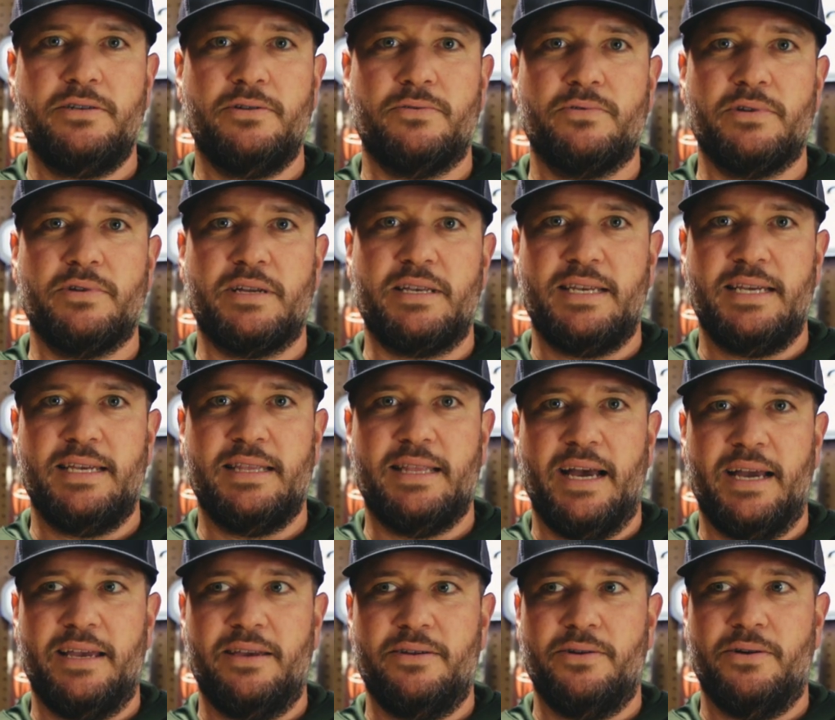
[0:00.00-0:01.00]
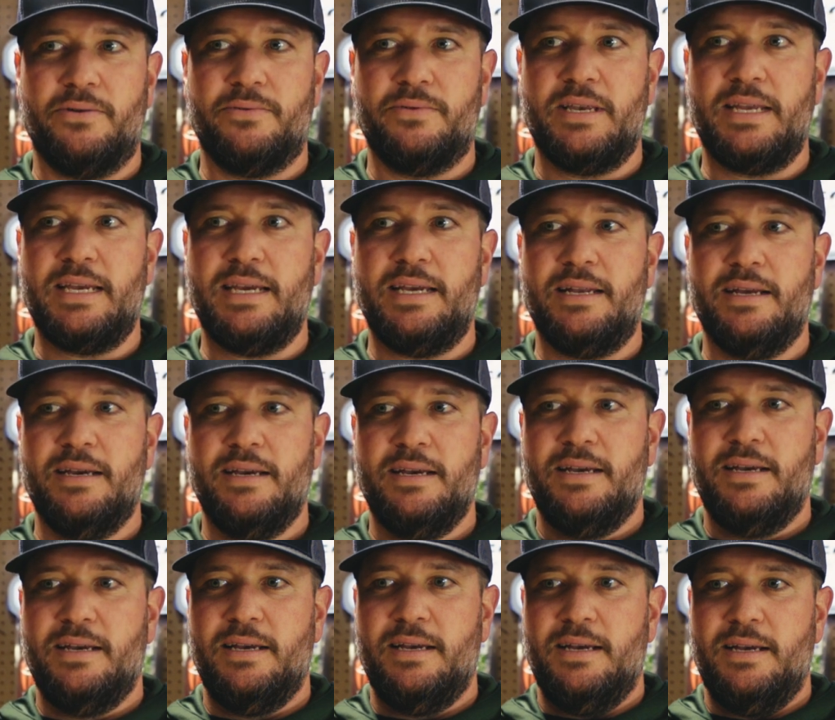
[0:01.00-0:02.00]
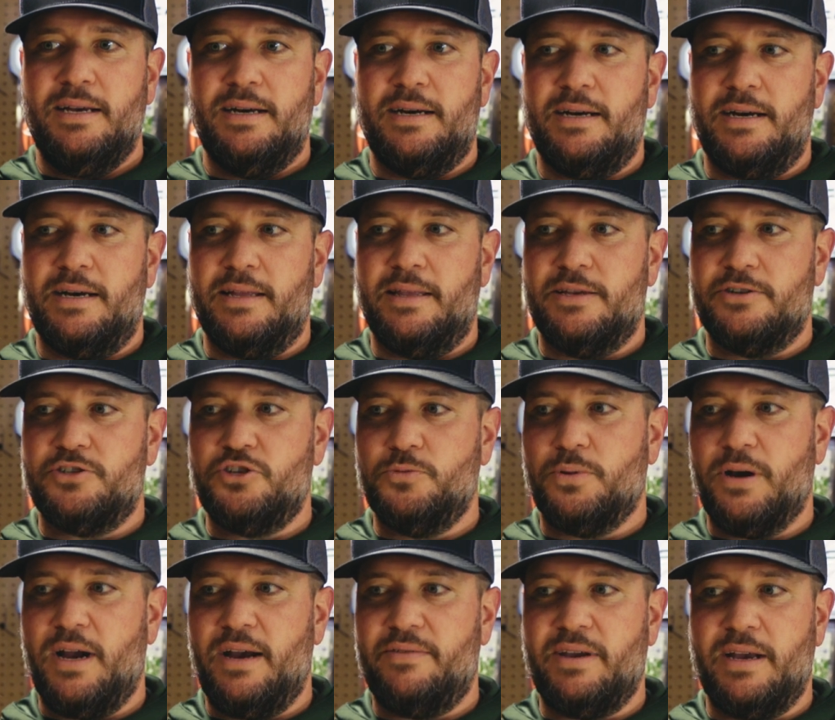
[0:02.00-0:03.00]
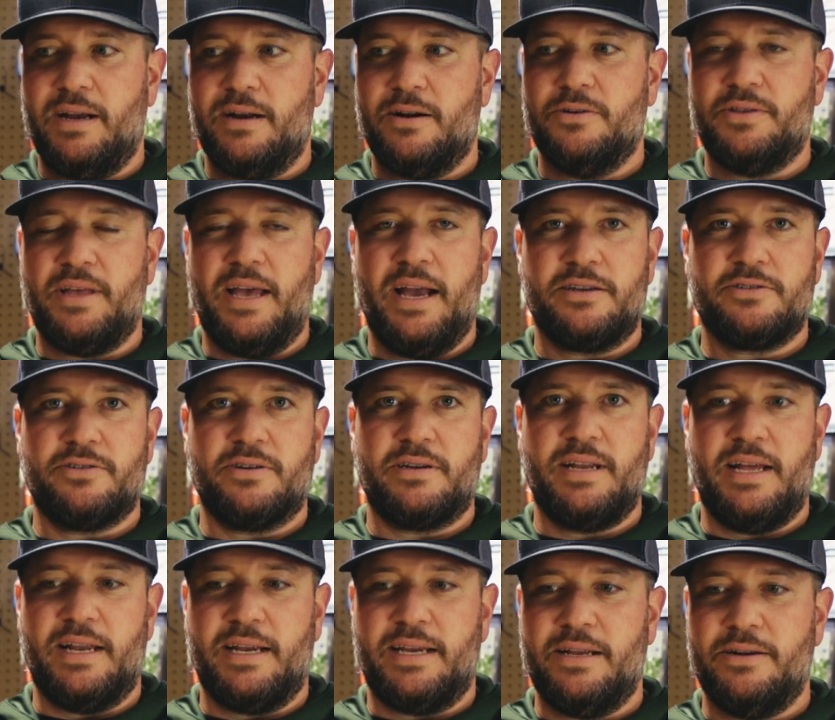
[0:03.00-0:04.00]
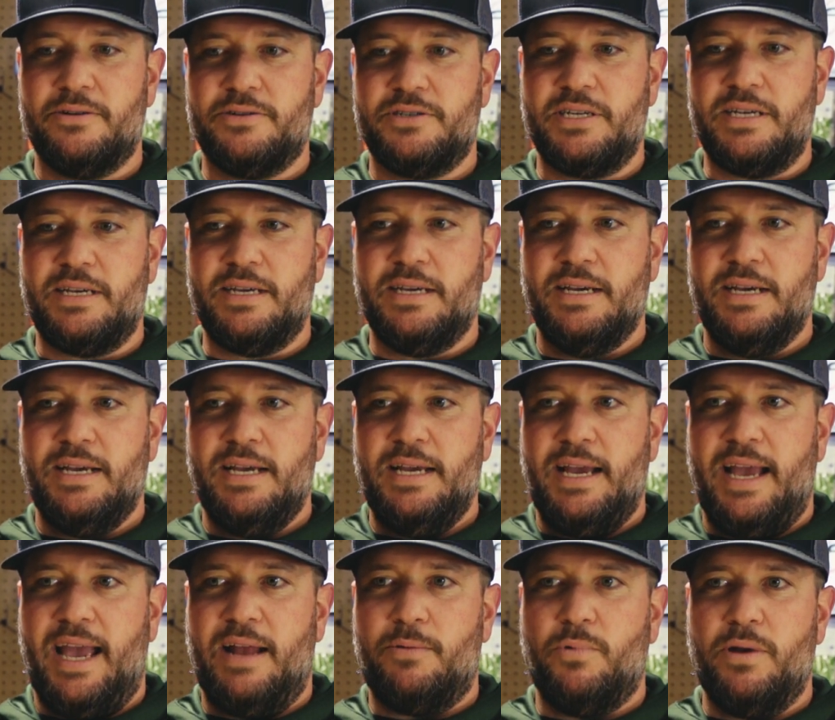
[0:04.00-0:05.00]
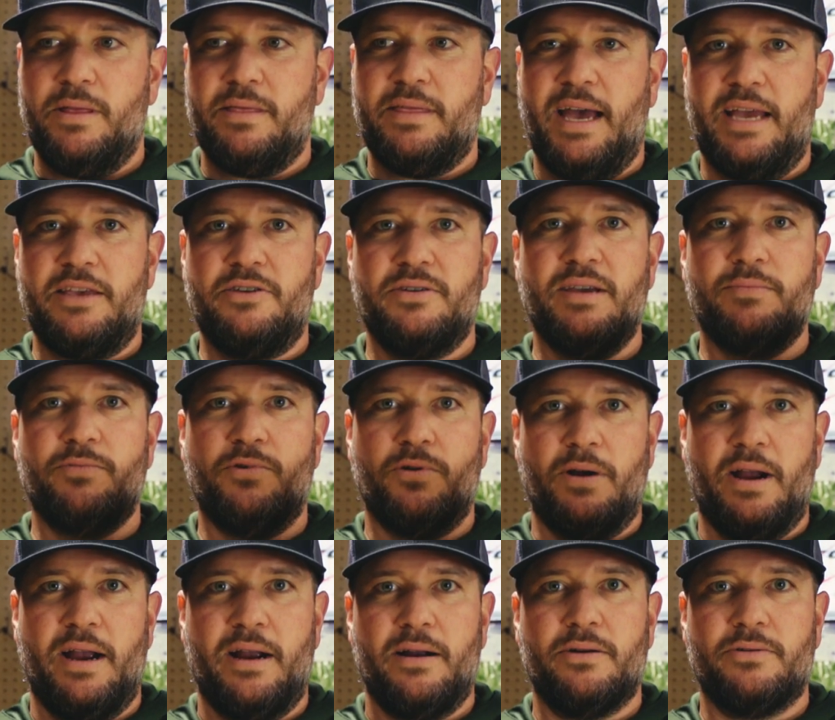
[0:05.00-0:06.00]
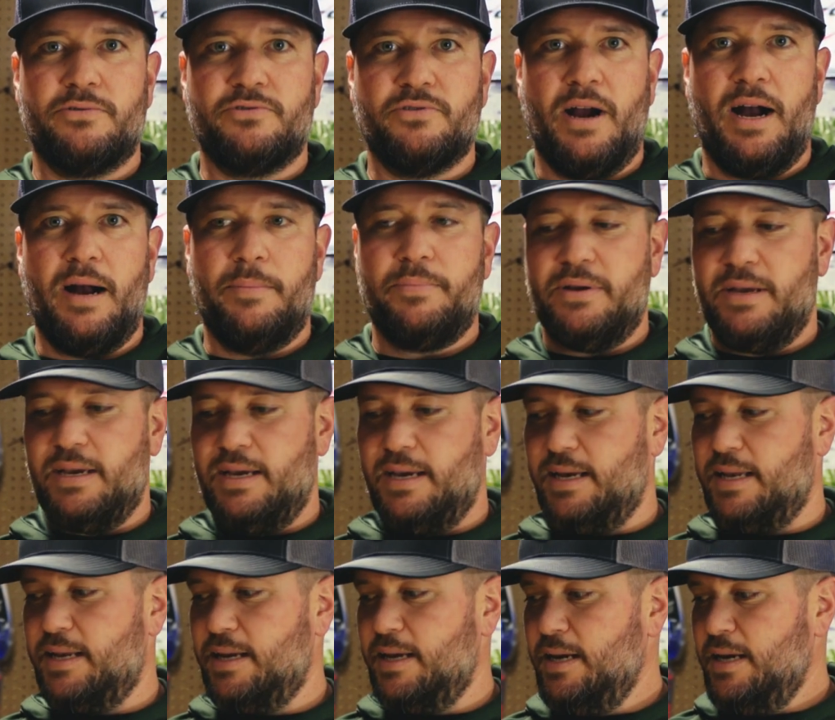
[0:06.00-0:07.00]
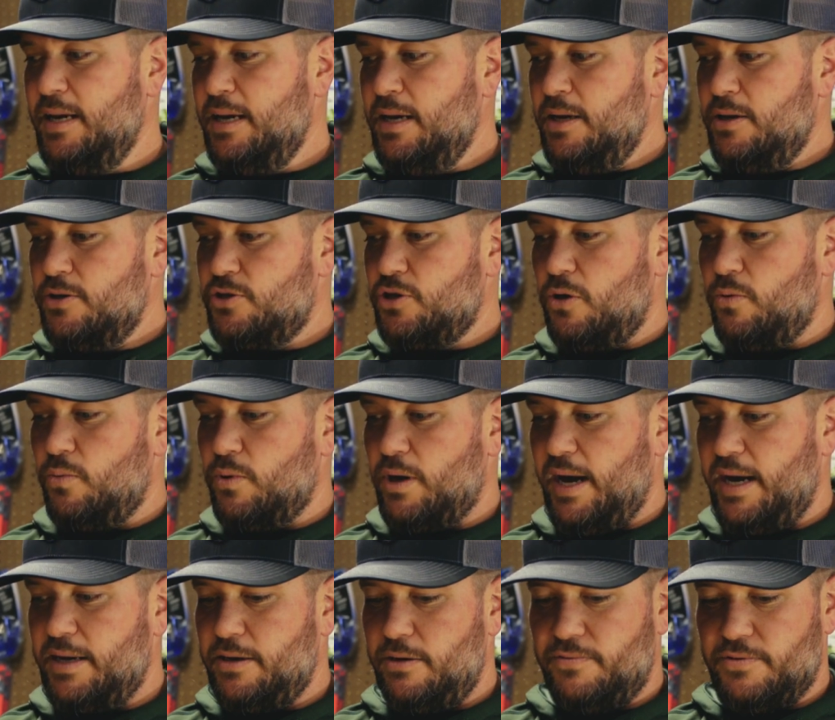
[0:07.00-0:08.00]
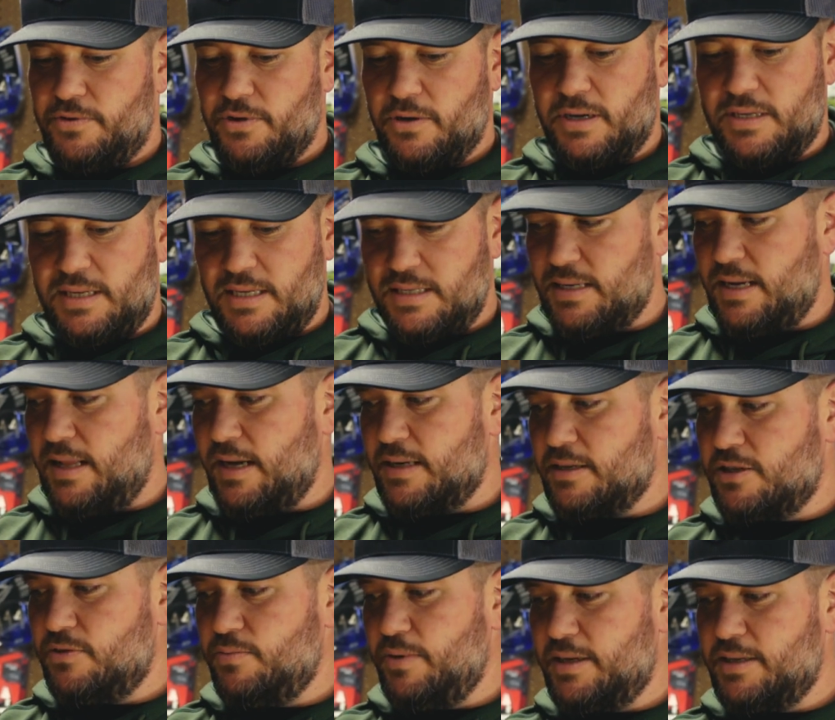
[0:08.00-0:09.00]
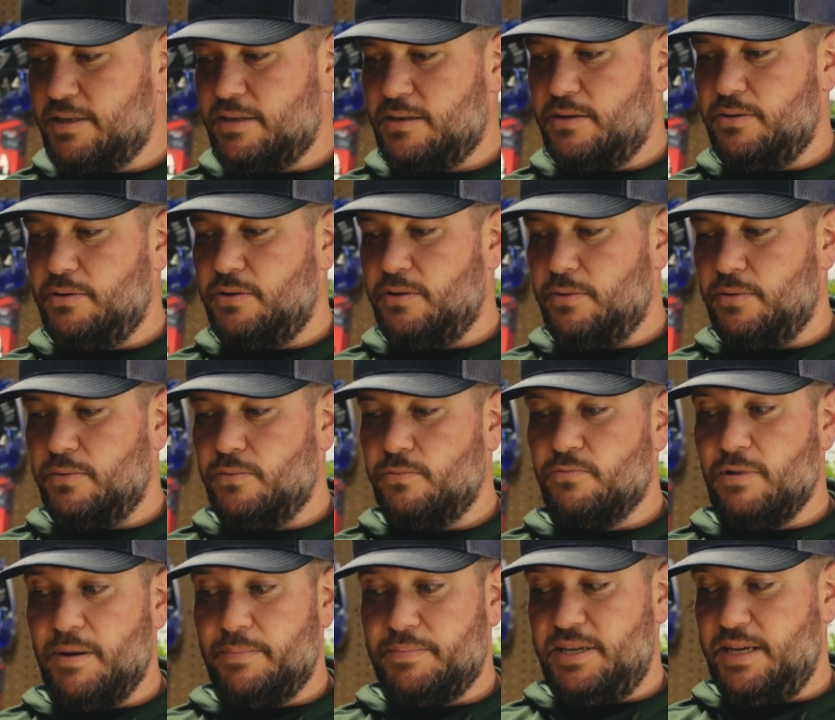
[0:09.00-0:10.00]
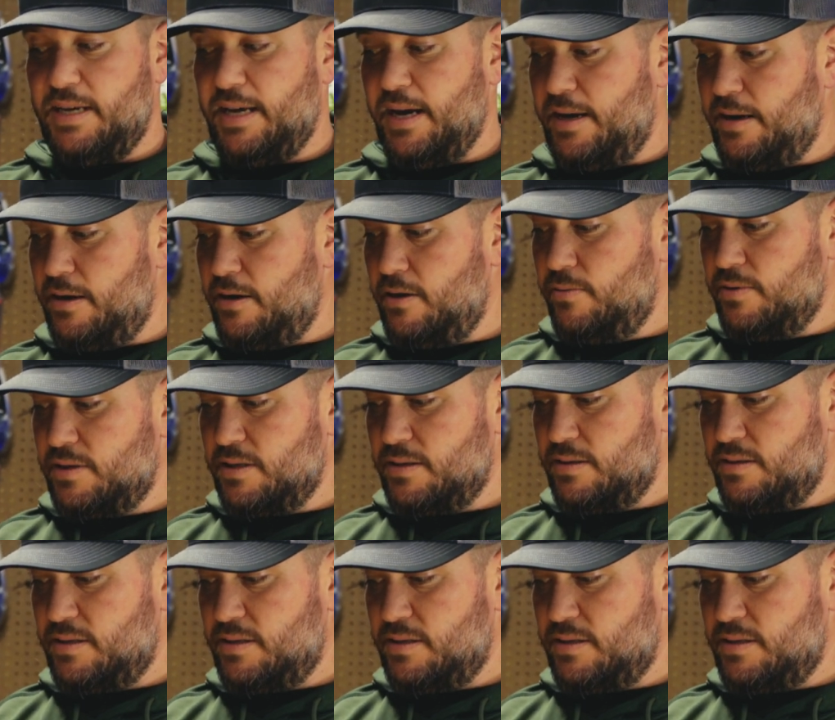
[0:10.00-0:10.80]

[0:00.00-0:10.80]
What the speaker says: you don't really need that. You don't need the super heavy arrow, the extra kinetic energy, and with that you get more arrow drop. And so what I do for turkey season, I like to switch to the RIP TKO, which is the